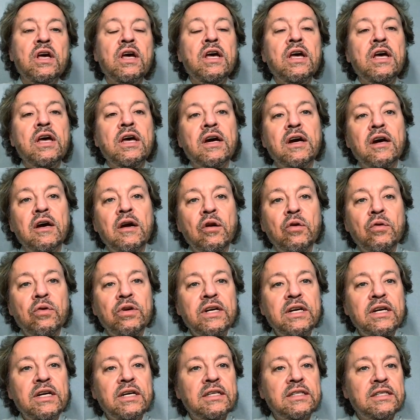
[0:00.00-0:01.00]

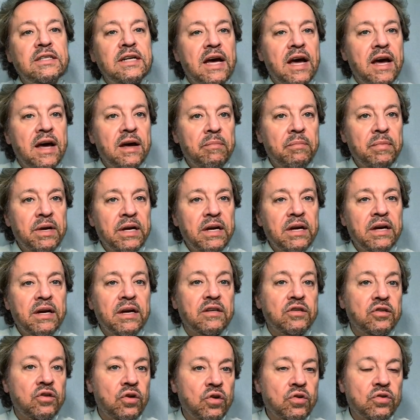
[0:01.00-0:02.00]
including timing
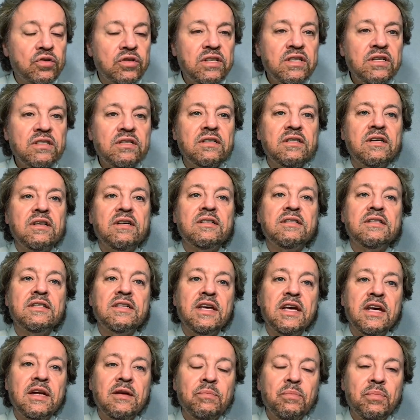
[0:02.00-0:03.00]
and dosage,
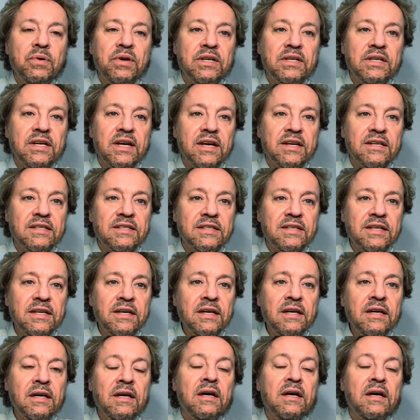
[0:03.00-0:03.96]
skin pretesting,